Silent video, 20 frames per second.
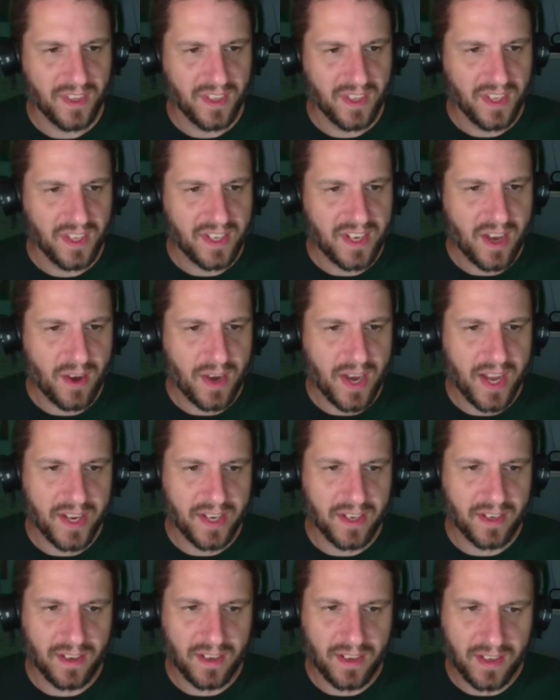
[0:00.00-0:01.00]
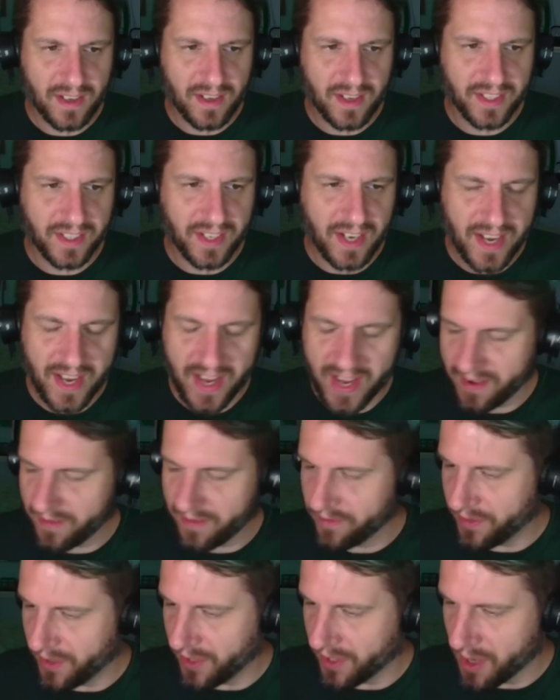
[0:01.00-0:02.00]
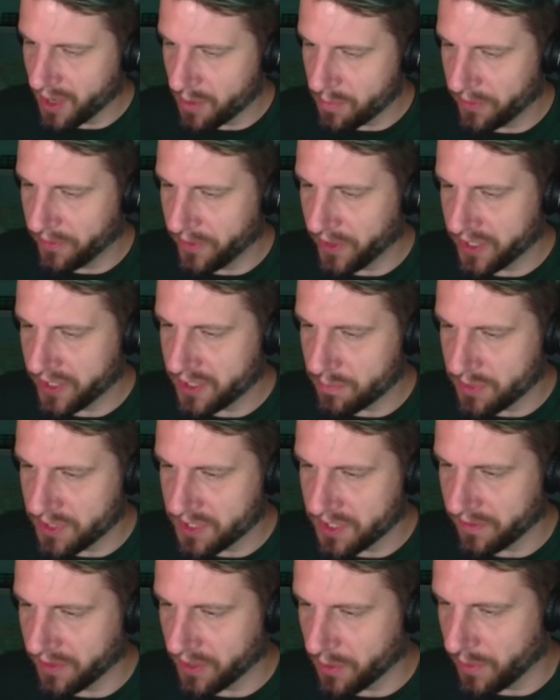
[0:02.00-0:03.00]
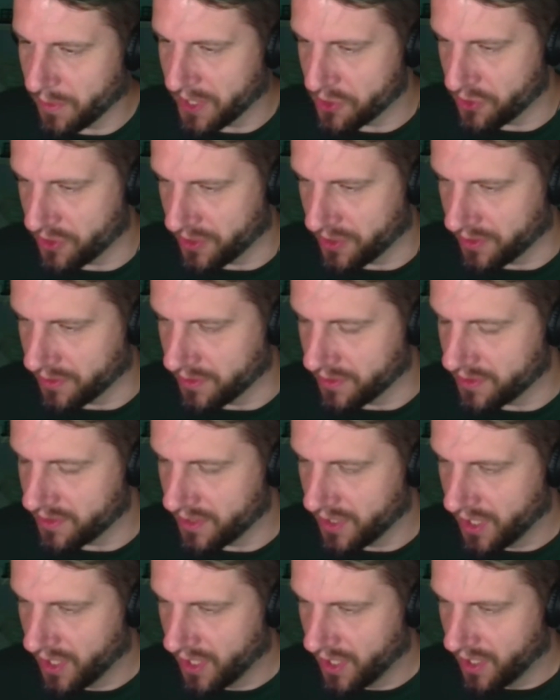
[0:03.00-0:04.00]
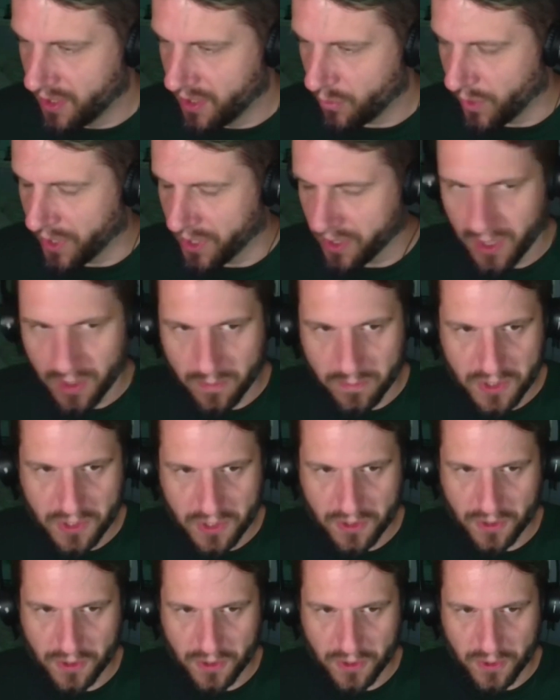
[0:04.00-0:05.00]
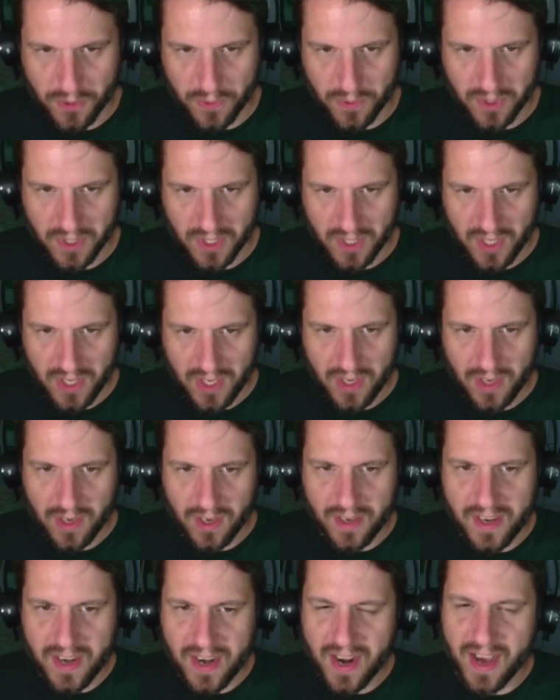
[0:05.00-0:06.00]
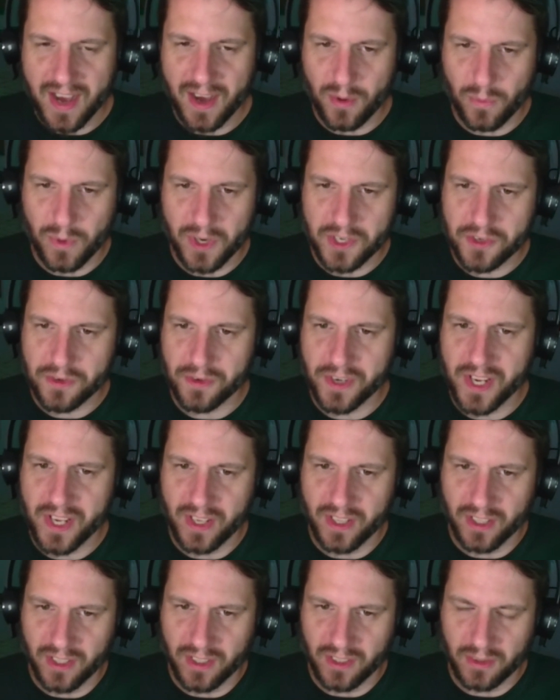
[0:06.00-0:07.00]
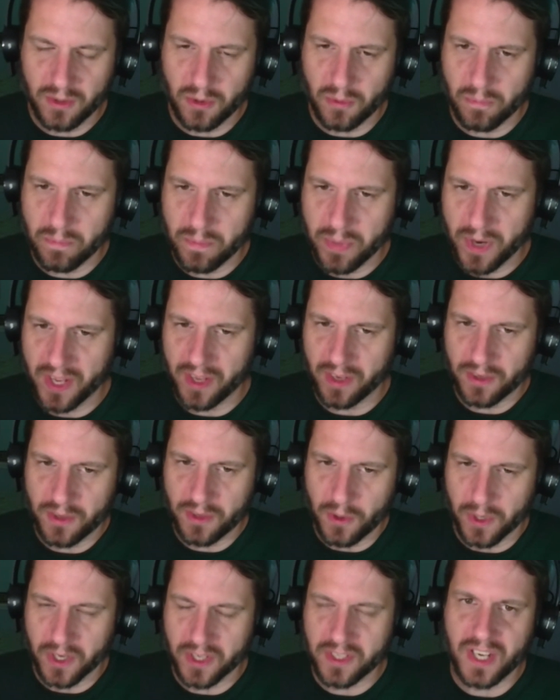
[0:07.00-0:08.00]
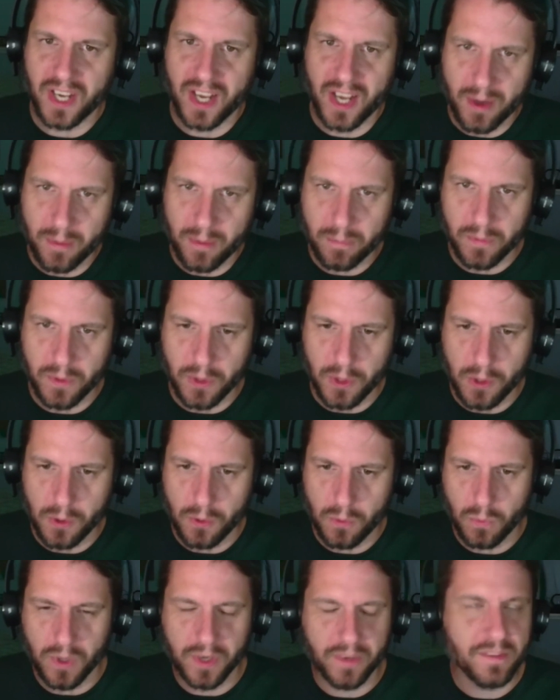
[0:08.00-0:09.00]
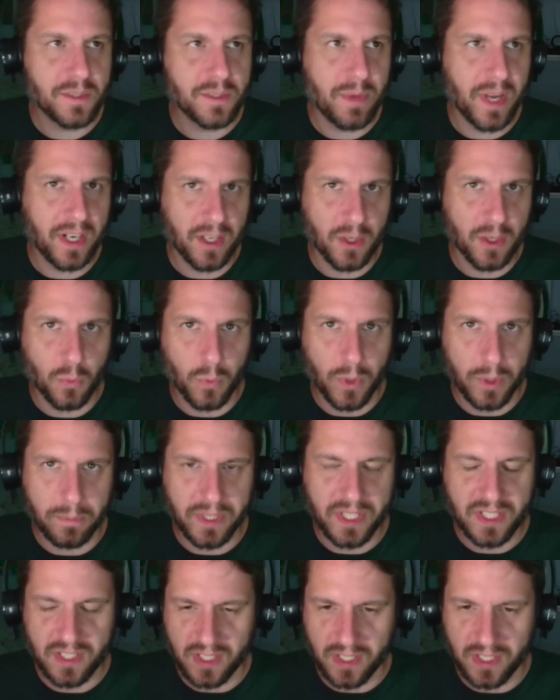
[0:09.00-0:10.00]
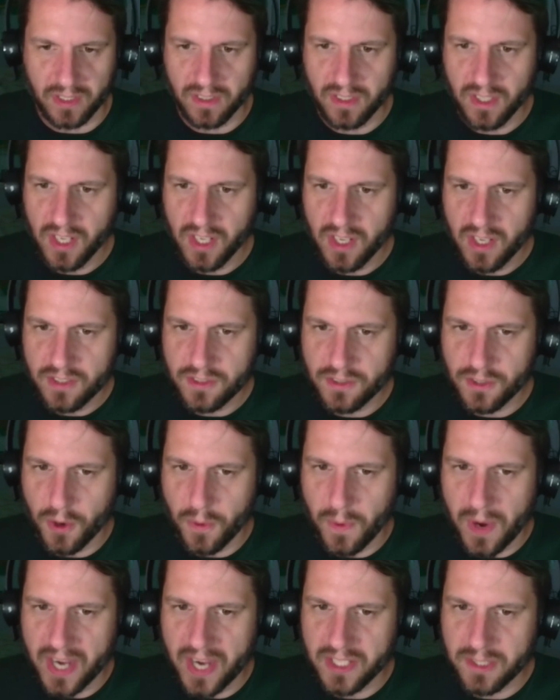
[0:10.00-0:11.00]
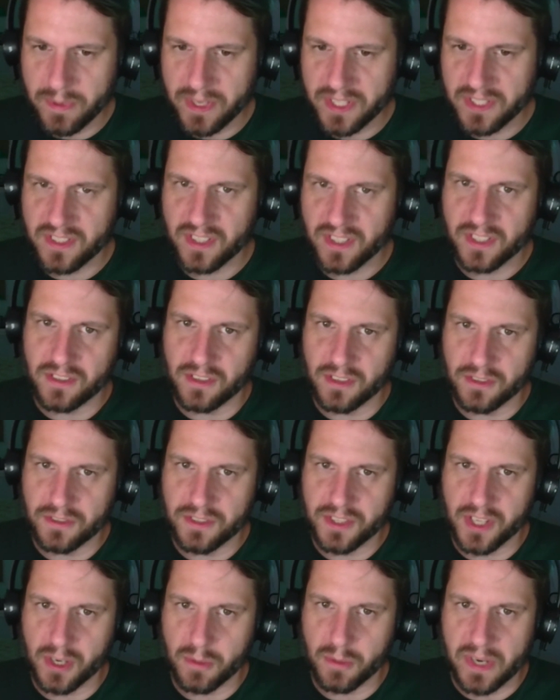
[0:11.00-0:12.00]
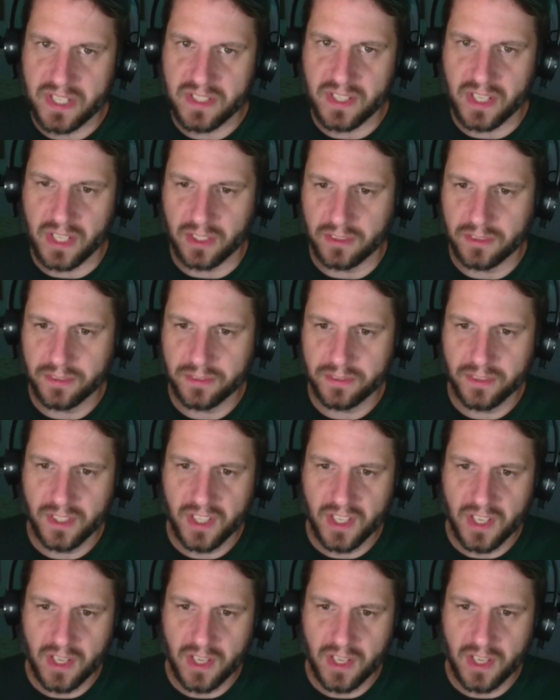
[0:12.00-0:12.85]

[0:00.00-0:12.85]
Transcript: Now I have a couple very specific questions when it comes to not One Tree Hill, but your time you would have spent in Wilmington. So I spent 6 years there myself.